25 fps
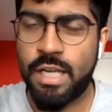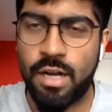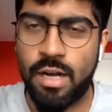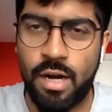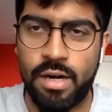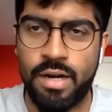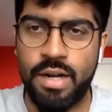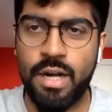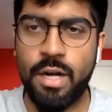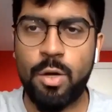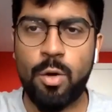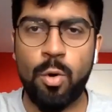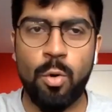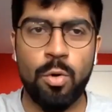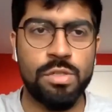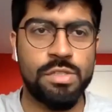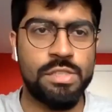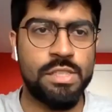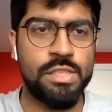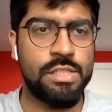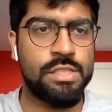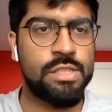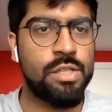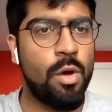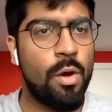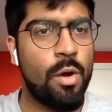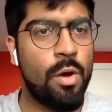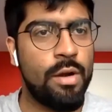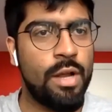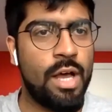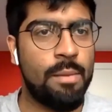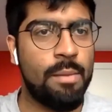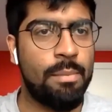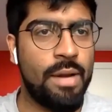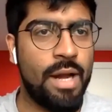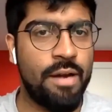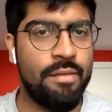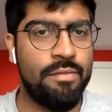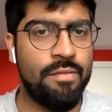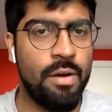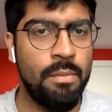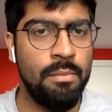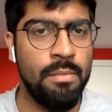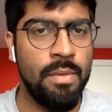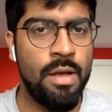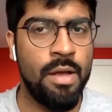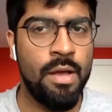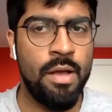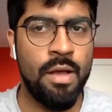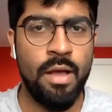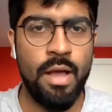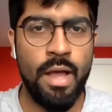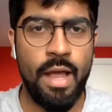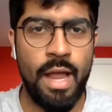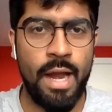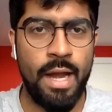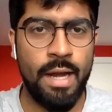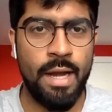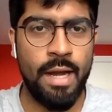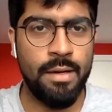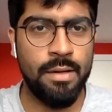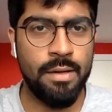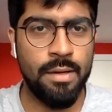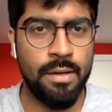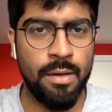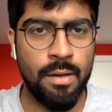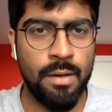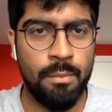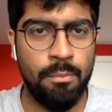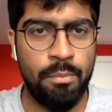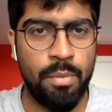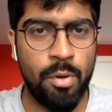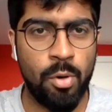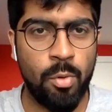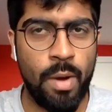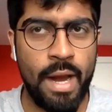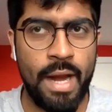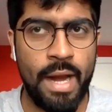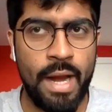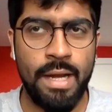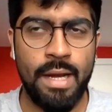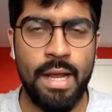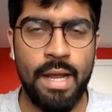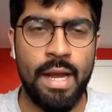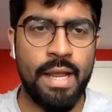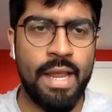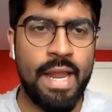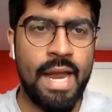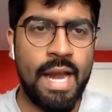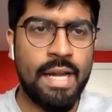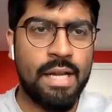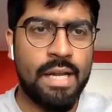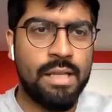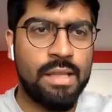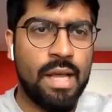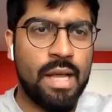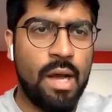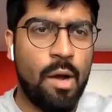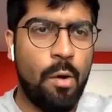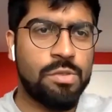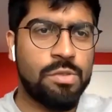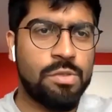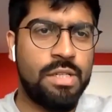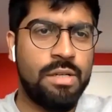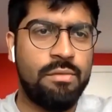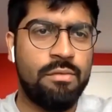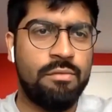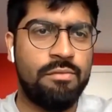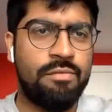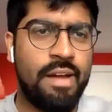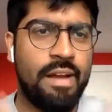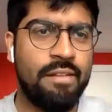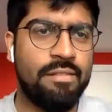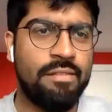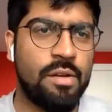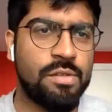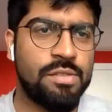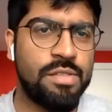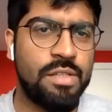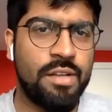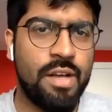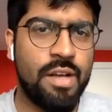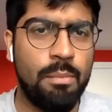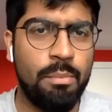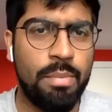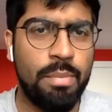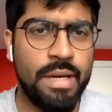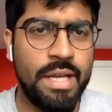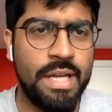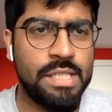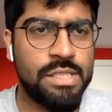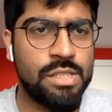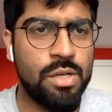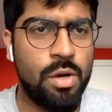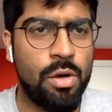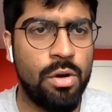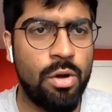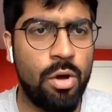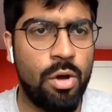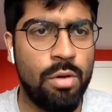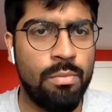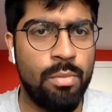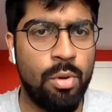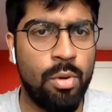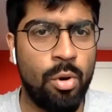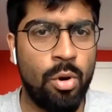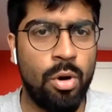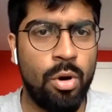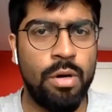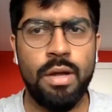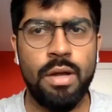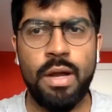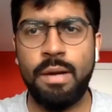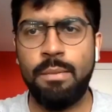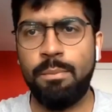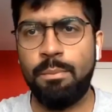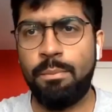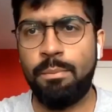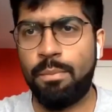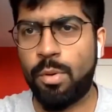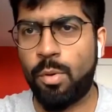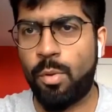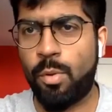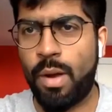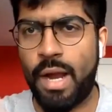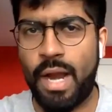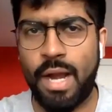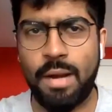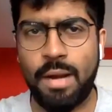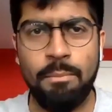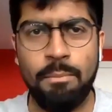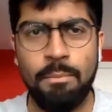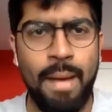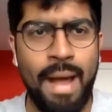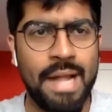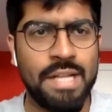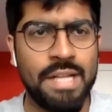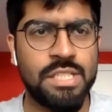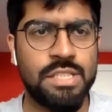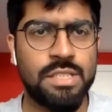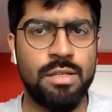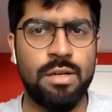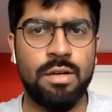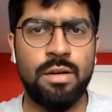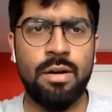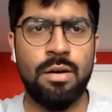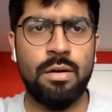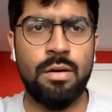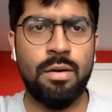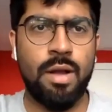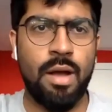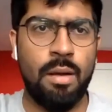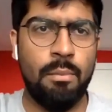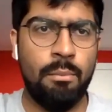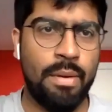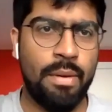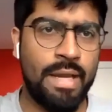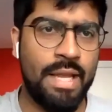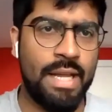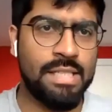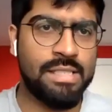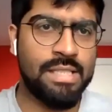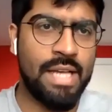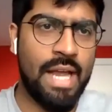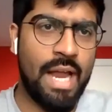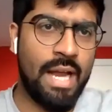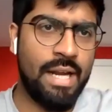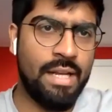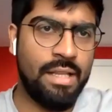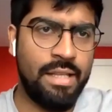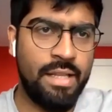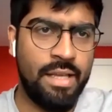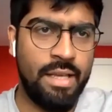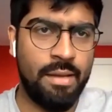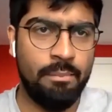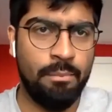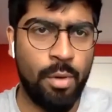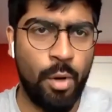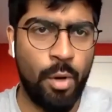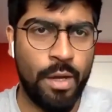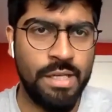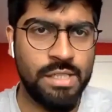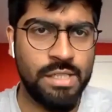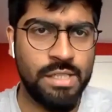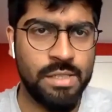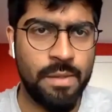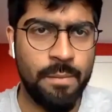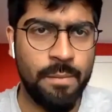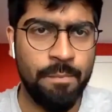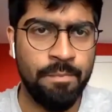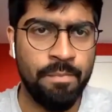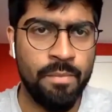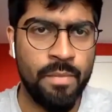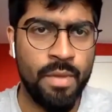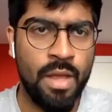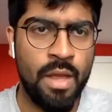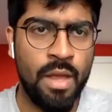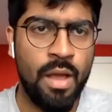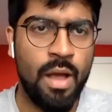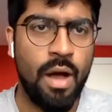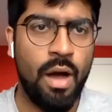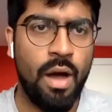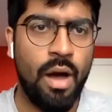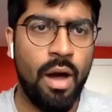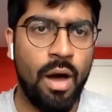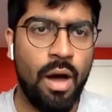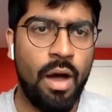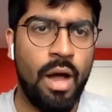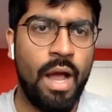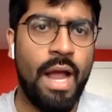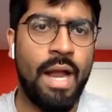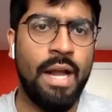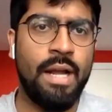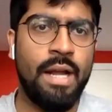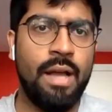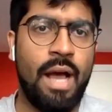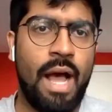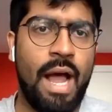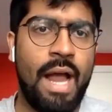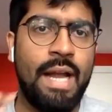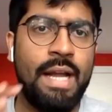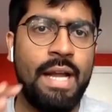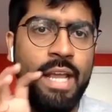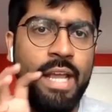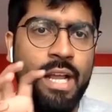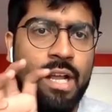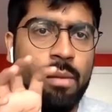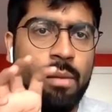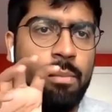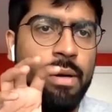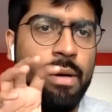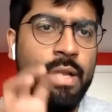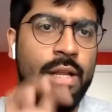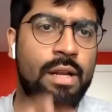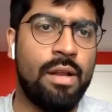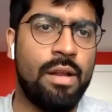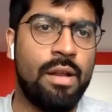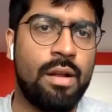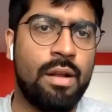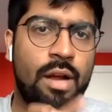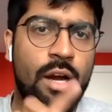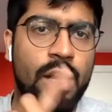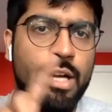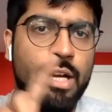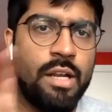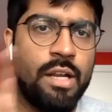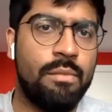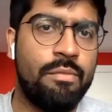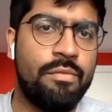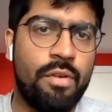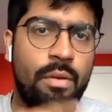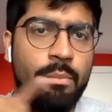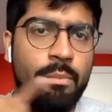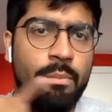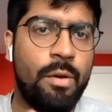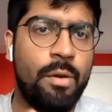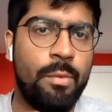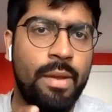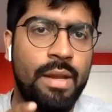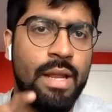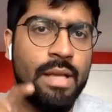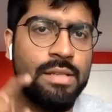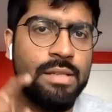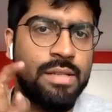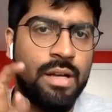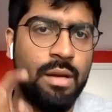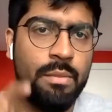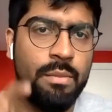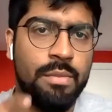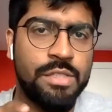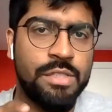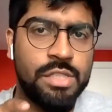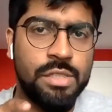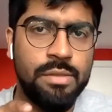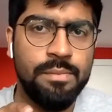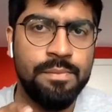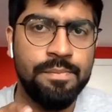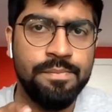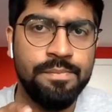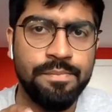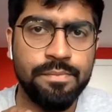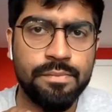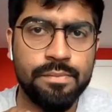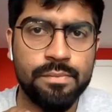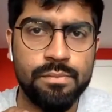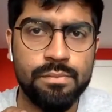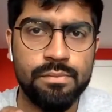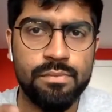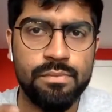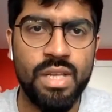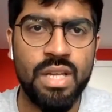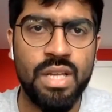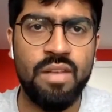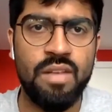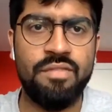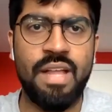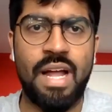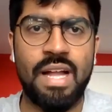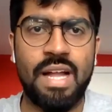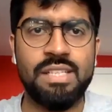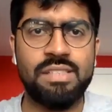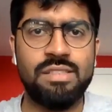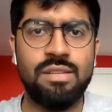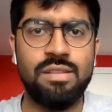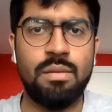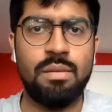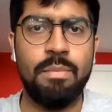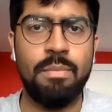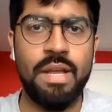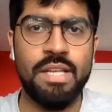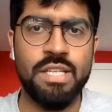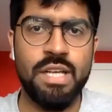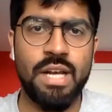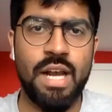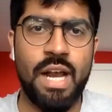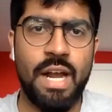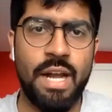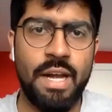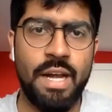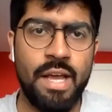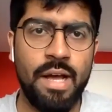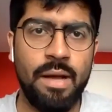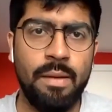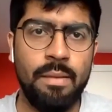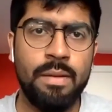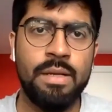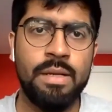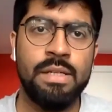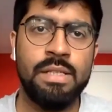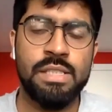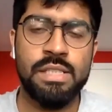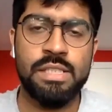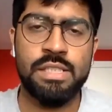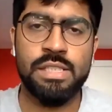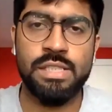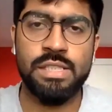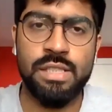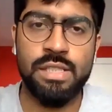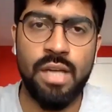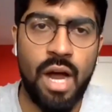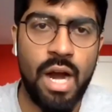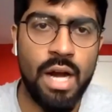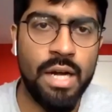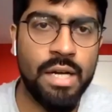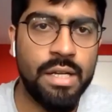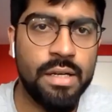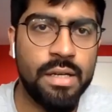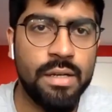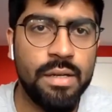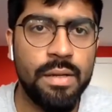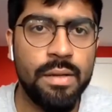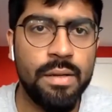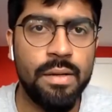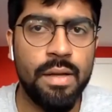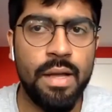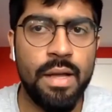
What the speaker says: say 100 courses on our platform and provide and get 1,000, 5,000 companies on board and provide and match the companies and the employees, and I take a particular cut in from between as a commission, and that's the major idea. Start